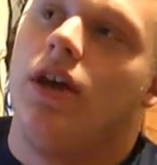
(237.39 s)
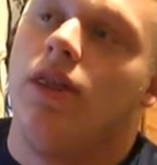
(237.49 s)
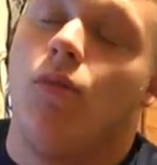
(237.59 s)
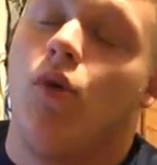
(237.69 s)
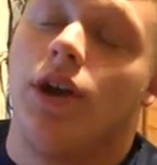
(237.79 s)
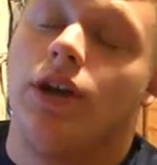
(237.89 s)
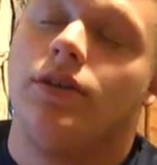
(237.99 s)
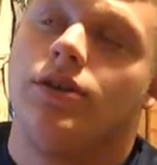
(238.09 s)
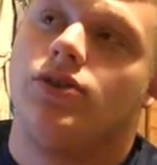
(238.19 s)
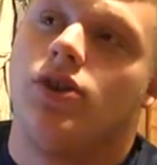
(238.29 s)
in the morning,
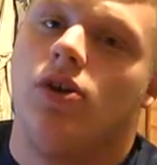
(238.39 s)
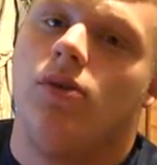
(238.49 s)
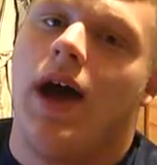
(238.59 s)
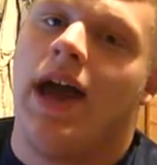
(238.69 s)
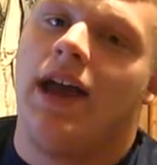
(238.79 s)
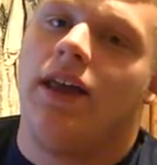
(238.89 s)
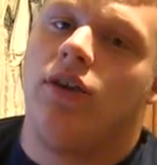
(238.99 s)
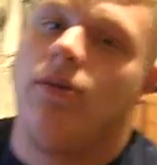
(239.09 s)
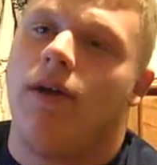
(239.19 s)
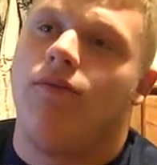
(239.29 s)
so I got
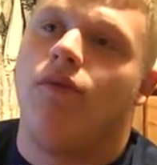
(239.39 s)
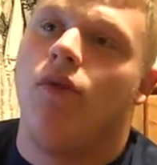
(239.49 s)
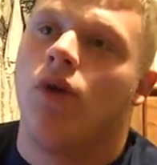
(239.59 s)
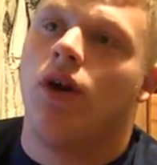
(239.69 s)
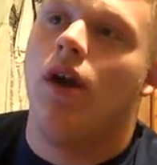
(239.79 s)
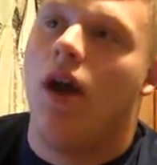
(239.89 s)
there about 4.